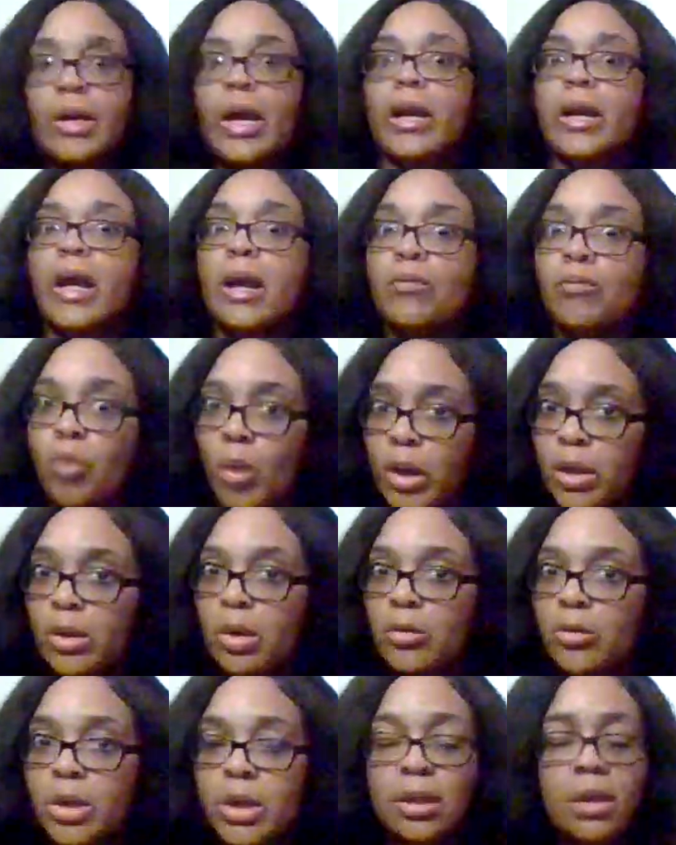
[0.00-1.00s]
Gotta have weight
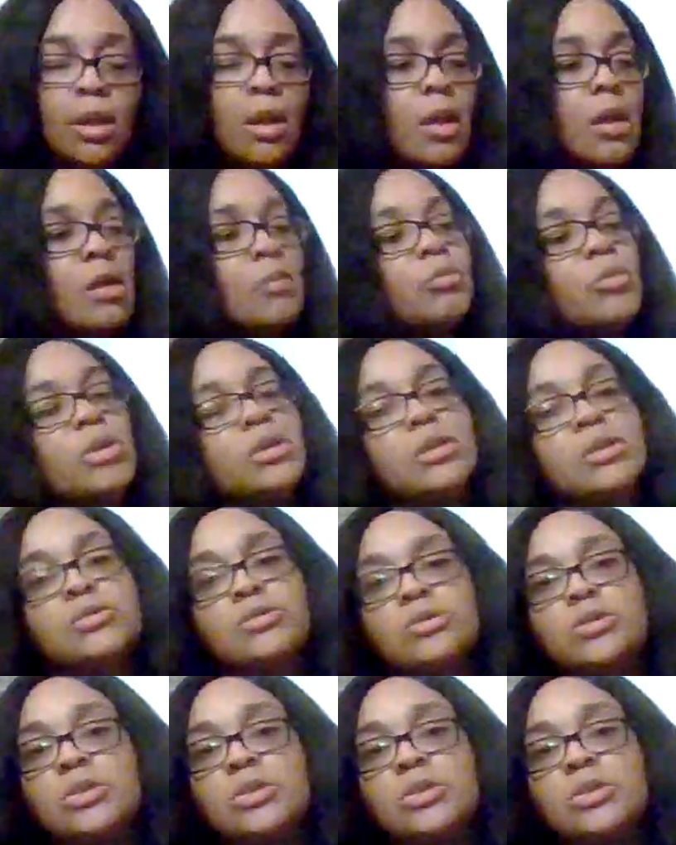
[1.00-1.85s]
on it. But these